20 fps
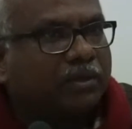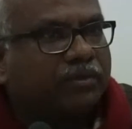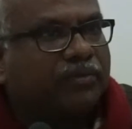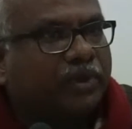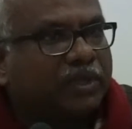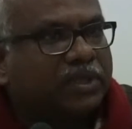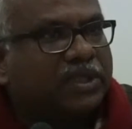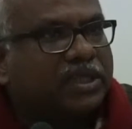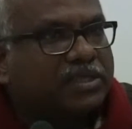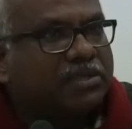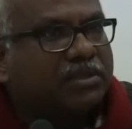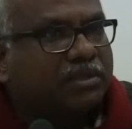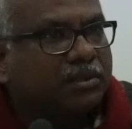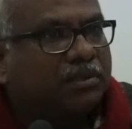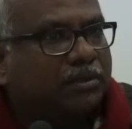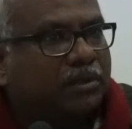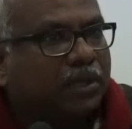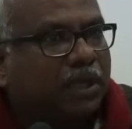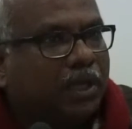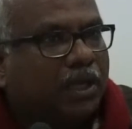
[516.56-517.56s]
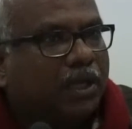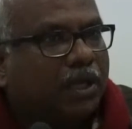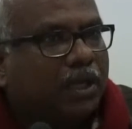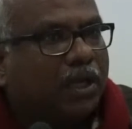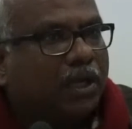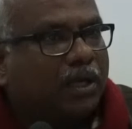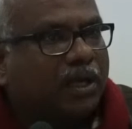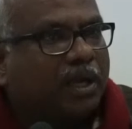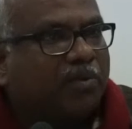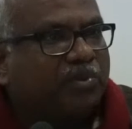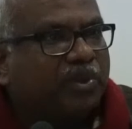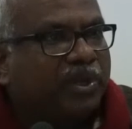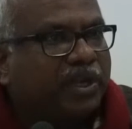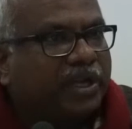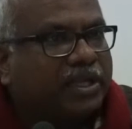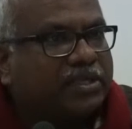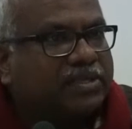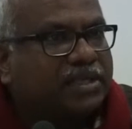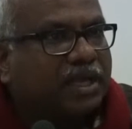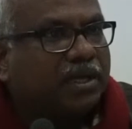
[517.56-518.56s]
for these
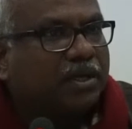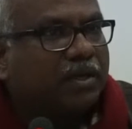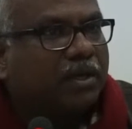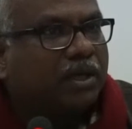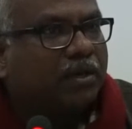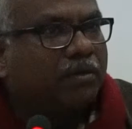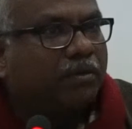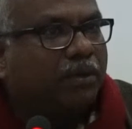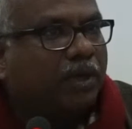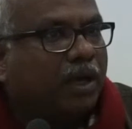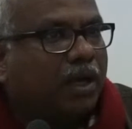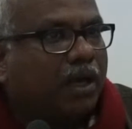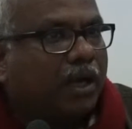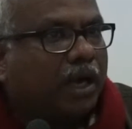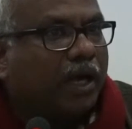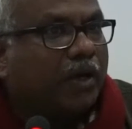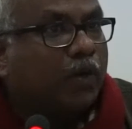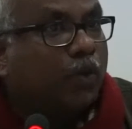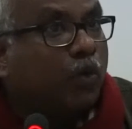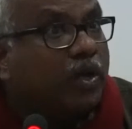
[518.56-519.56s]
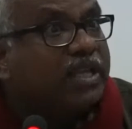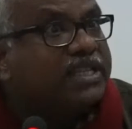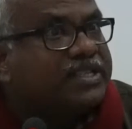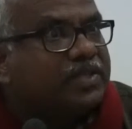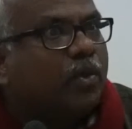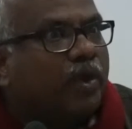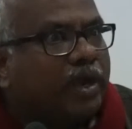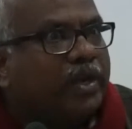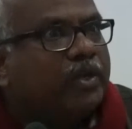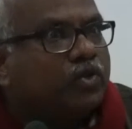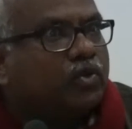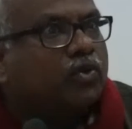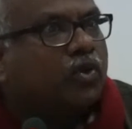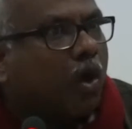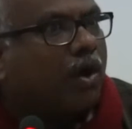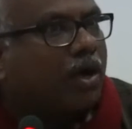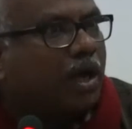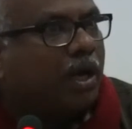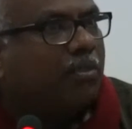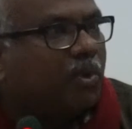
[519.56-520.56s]
communities, and who is going to
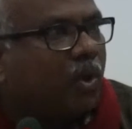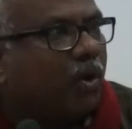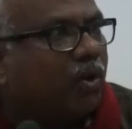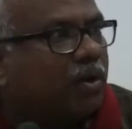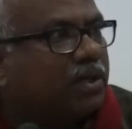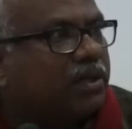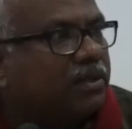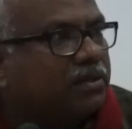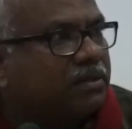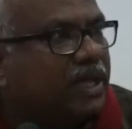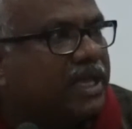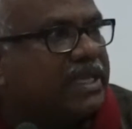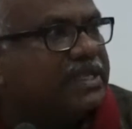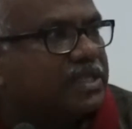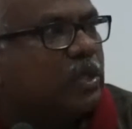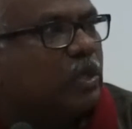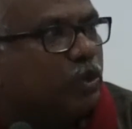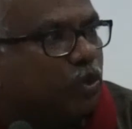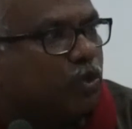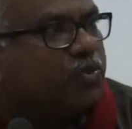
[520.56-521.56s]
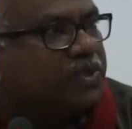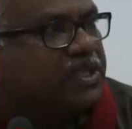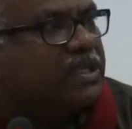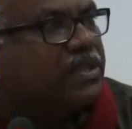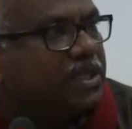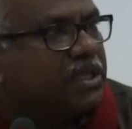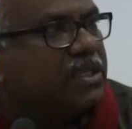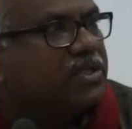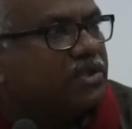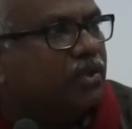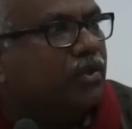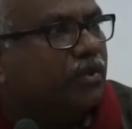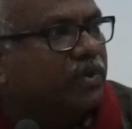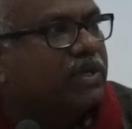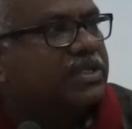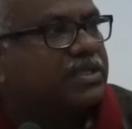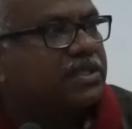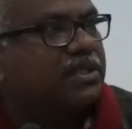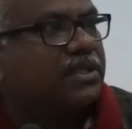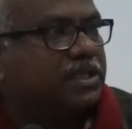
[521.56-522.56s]
talk about these groups in these
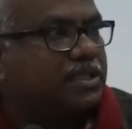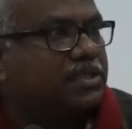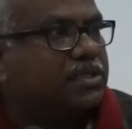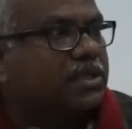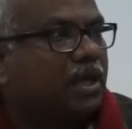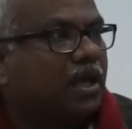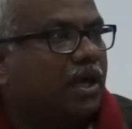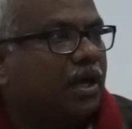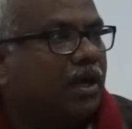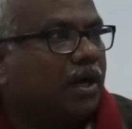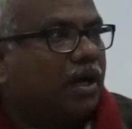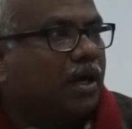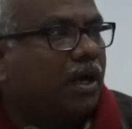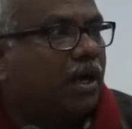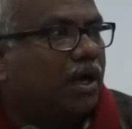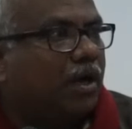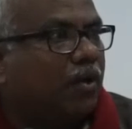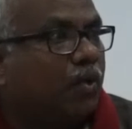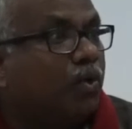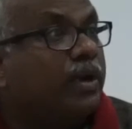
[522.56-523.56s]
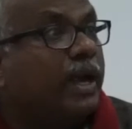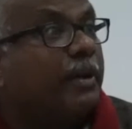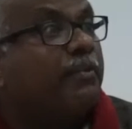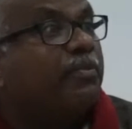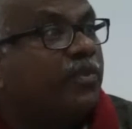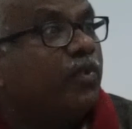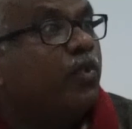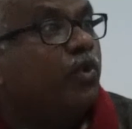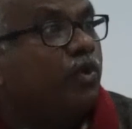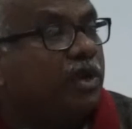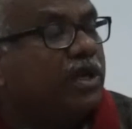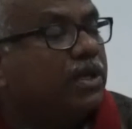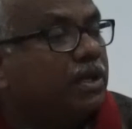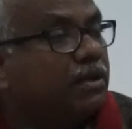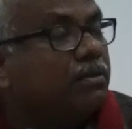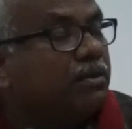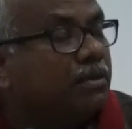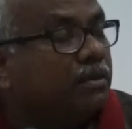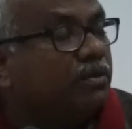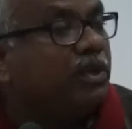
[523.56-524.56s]
universities, who
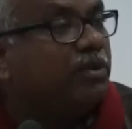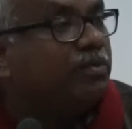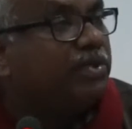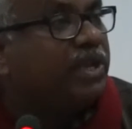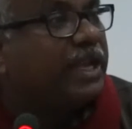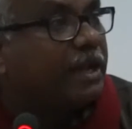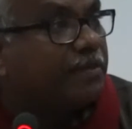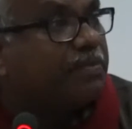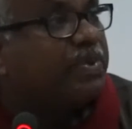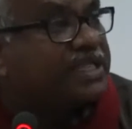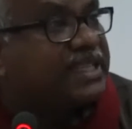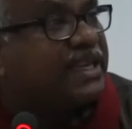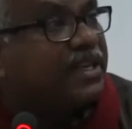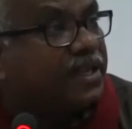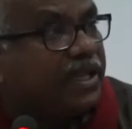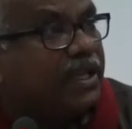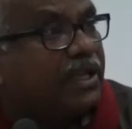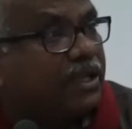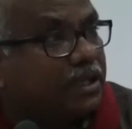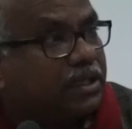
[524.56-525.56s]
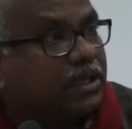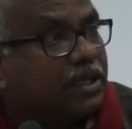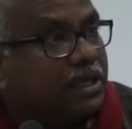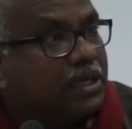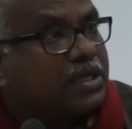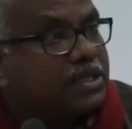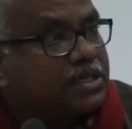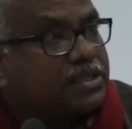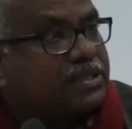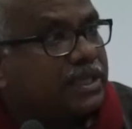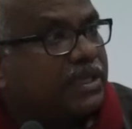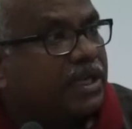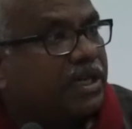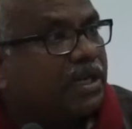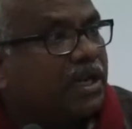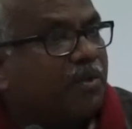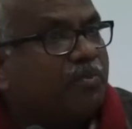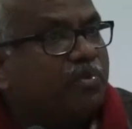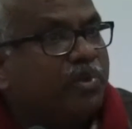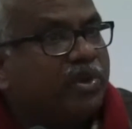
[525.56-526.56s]
will be representing
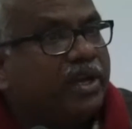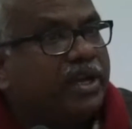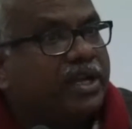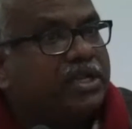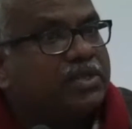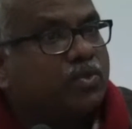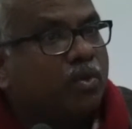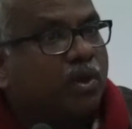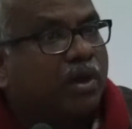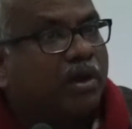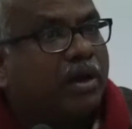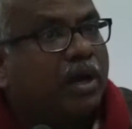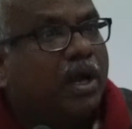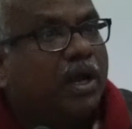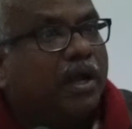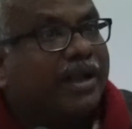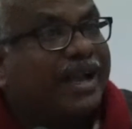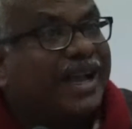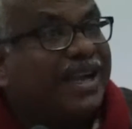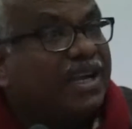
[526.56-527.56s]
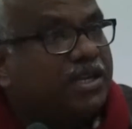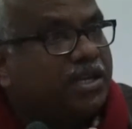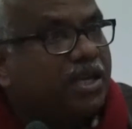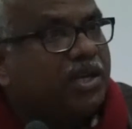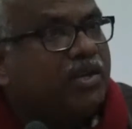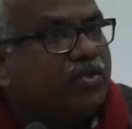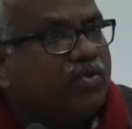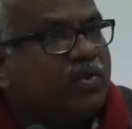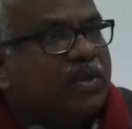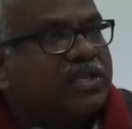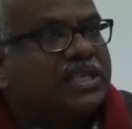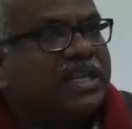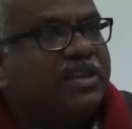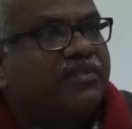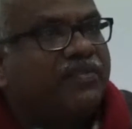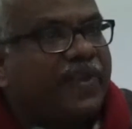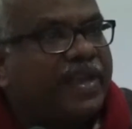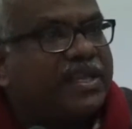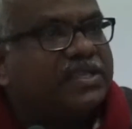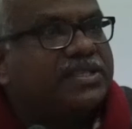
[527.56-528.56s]
certain communities who are continuously
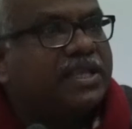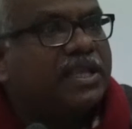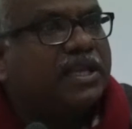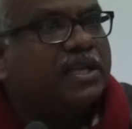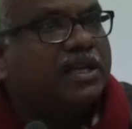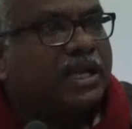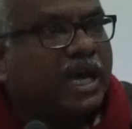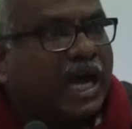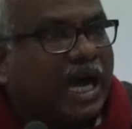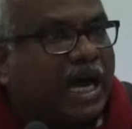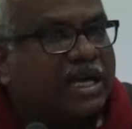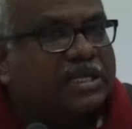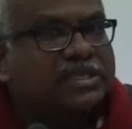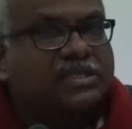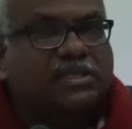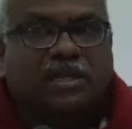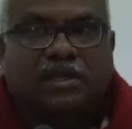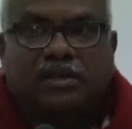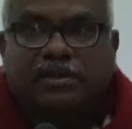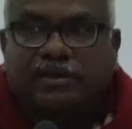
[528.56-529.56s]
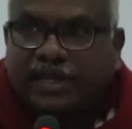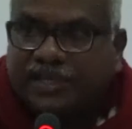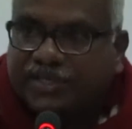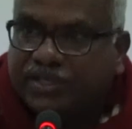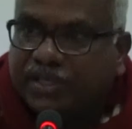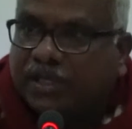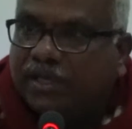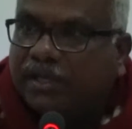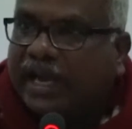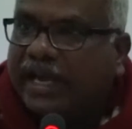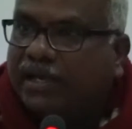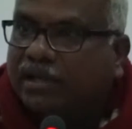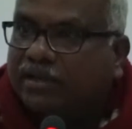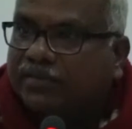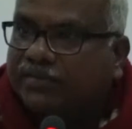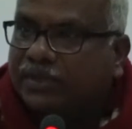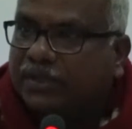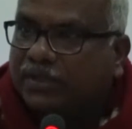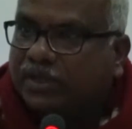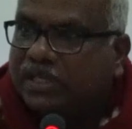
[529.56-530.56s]
facing caste and racial kind
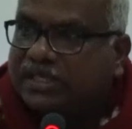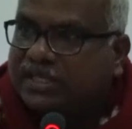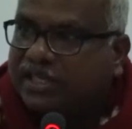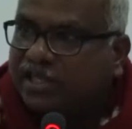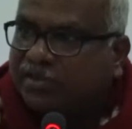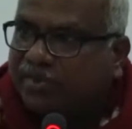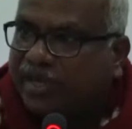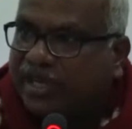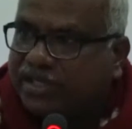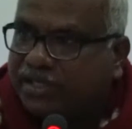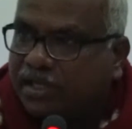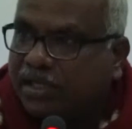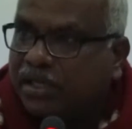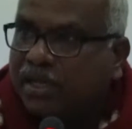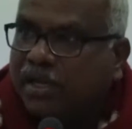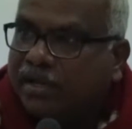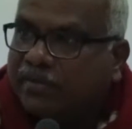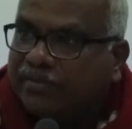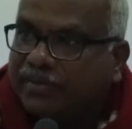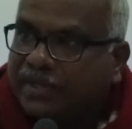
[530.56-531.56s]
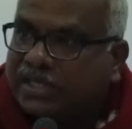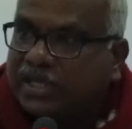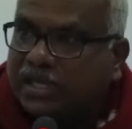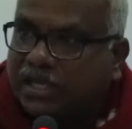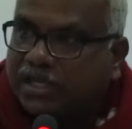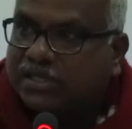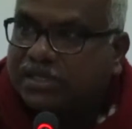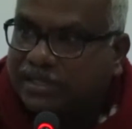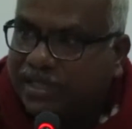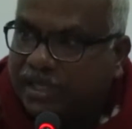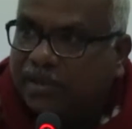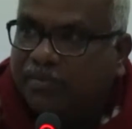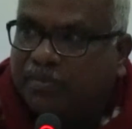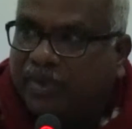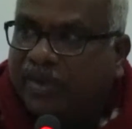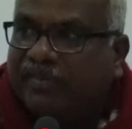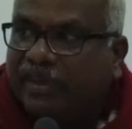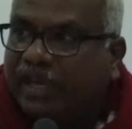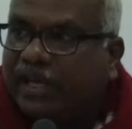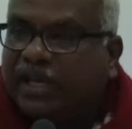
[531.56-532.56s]
of discrimination, which are still
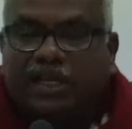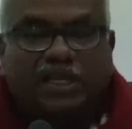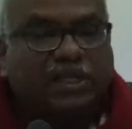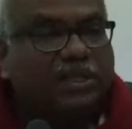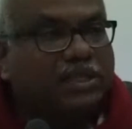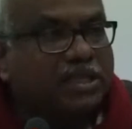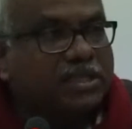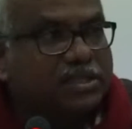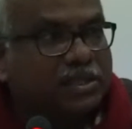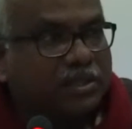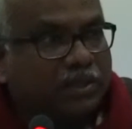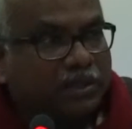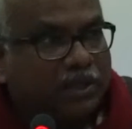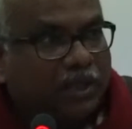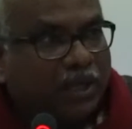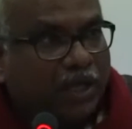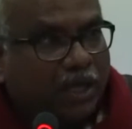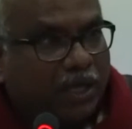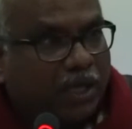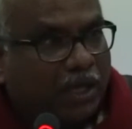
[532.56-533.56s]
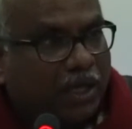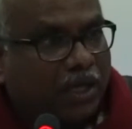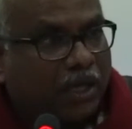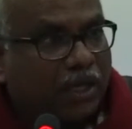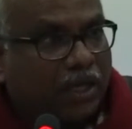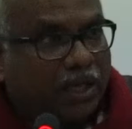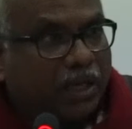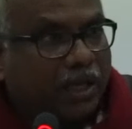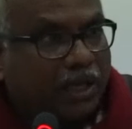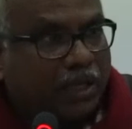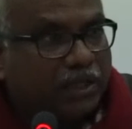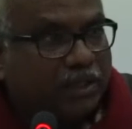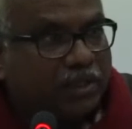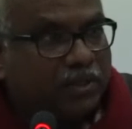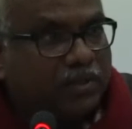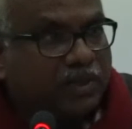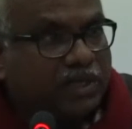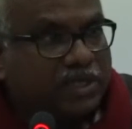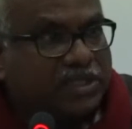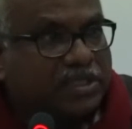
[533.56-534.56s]
prevailing in this
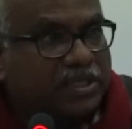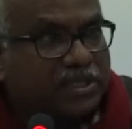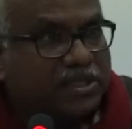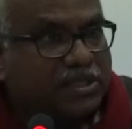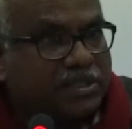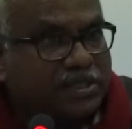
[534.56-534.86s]
university